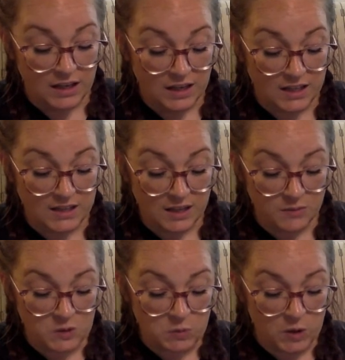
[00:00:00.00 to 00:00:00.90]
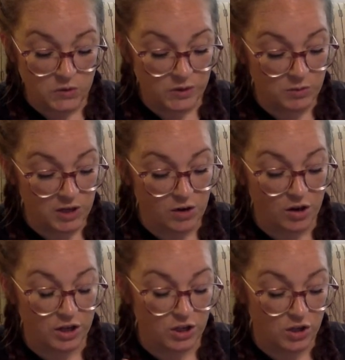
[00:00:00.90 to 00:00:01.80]
"As I'm supposed to be
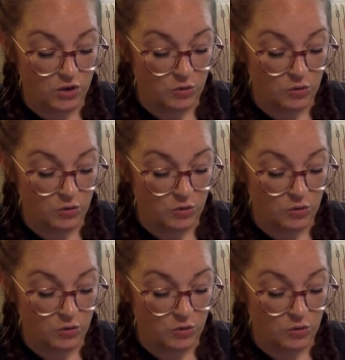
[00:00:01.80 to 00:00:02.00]
guarding you,